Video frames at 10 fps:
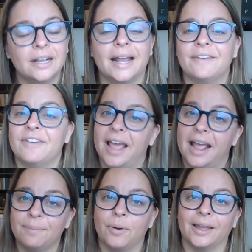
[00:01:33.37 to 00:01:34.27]
And if at any
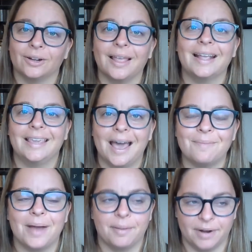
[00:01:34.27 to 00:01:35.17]
point you're like, yep,
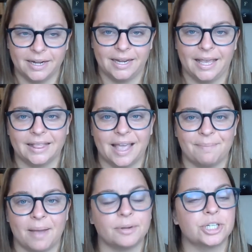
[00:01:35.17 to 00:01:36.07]
I'm ready to get that
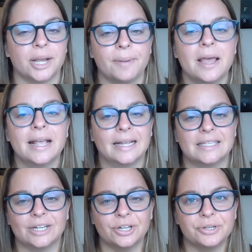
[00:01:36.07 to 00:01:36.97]
membership,
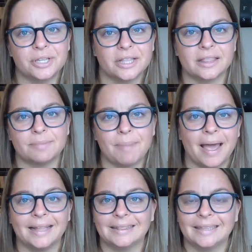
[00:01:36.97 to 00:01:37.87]
consider using
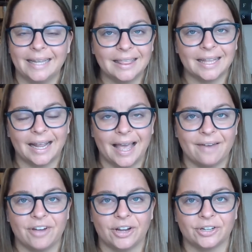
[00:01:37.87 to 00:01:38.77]
my link that I have
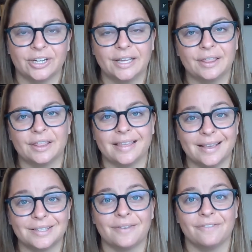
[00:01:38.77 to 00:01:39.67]
underneath
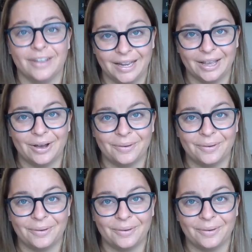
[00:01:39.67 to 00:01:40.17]
this video.